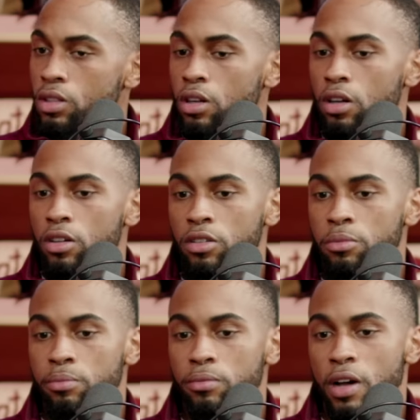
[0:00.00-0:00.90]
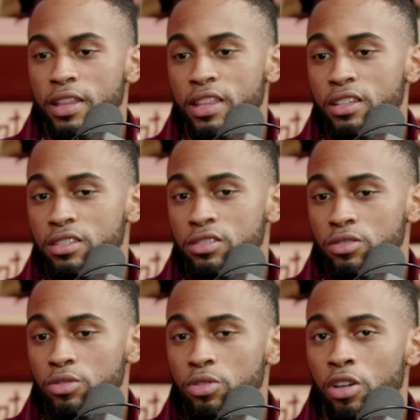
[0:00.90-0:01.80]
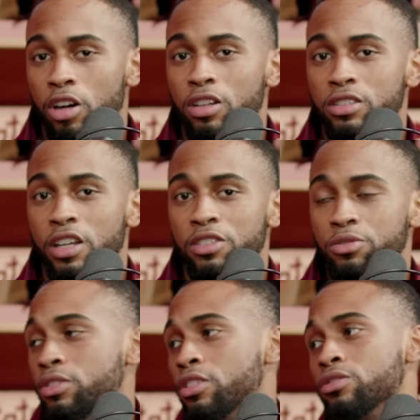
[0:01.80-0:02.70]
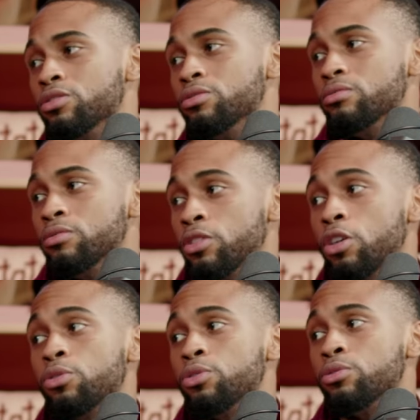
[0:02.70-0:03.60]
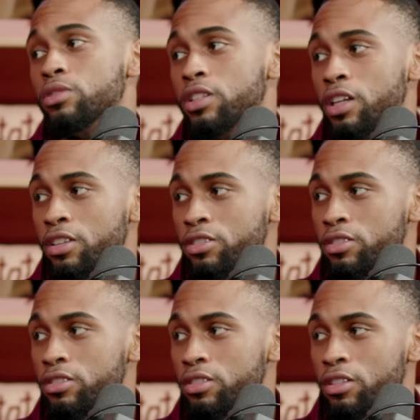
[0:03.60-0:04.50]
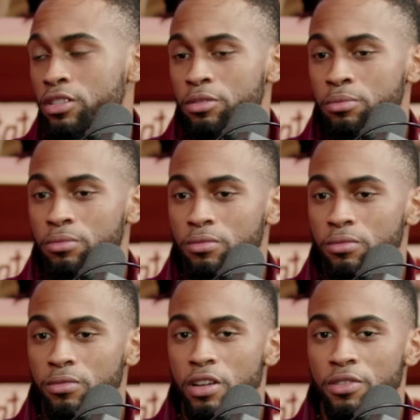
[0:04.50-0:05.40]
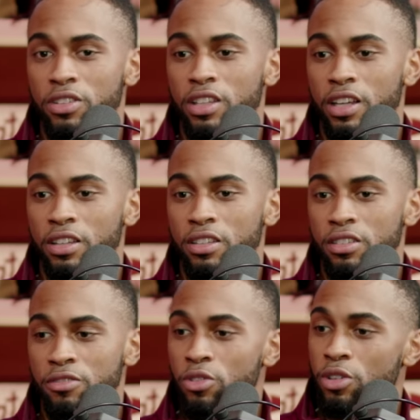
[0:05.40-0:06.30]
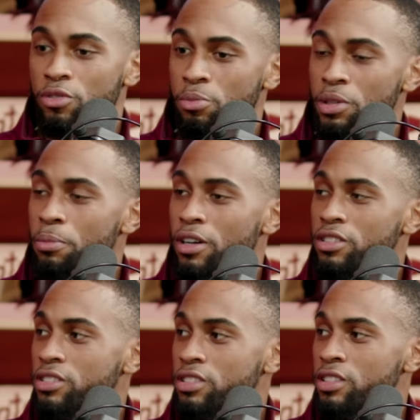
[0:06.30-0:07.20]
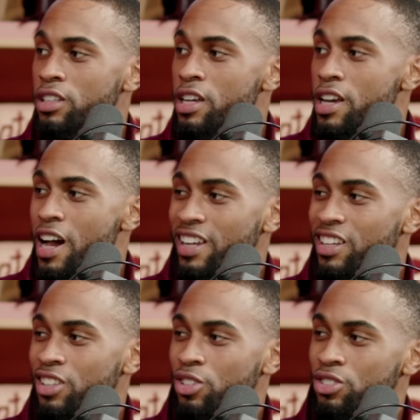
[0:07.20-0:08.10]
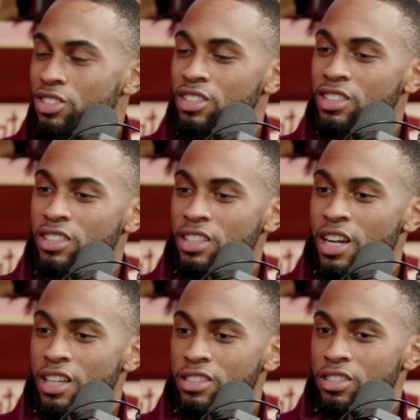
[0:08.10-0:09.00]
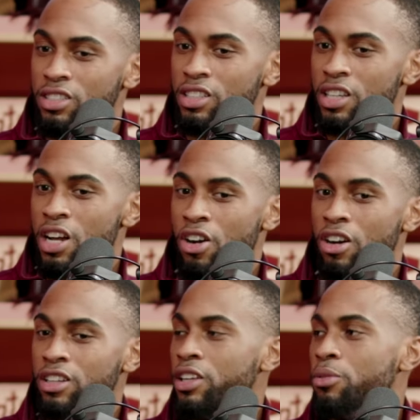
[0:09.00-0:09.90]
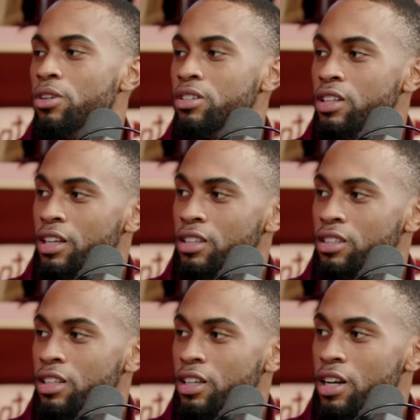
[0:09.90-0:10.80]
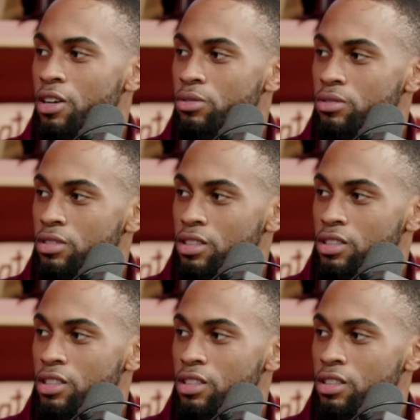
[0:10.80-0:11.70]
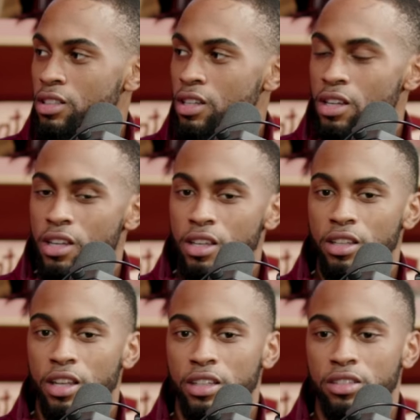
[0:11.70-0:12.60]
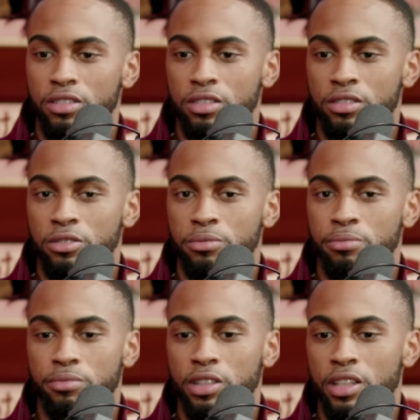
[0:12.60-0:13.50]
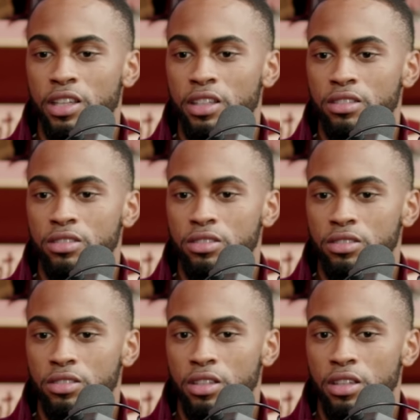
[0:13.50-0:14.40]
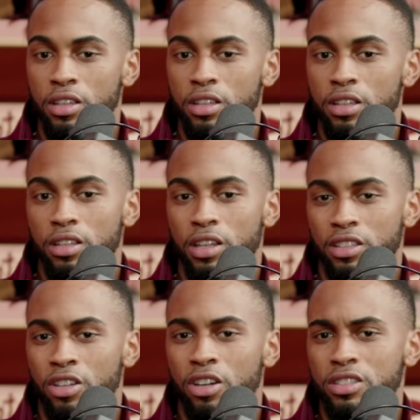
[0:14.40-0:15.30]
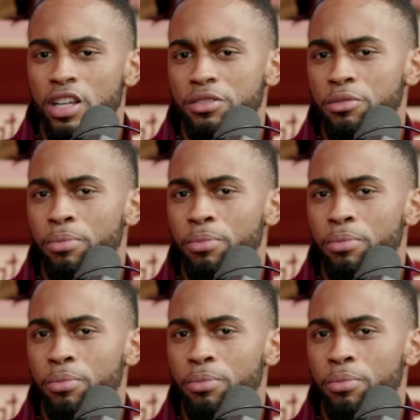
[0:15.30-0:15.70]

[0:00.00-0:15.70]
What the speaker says: I think it's through the hard times we go through together. I feel like for me personally, I get closer to these guys to seeing how hard they work day in and day out, and see, like, the things, like the hard times in